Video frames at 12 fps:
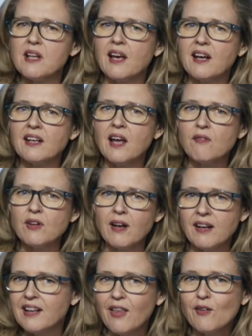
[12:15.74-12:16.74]
like
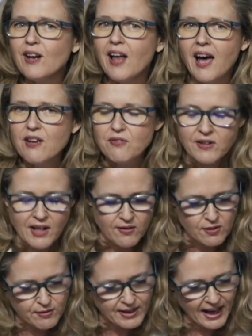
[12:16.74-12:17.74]
another life,
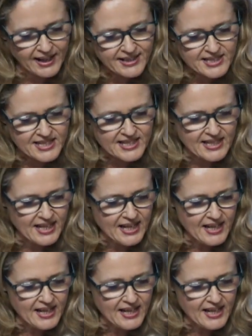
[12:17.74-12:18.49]
another reality.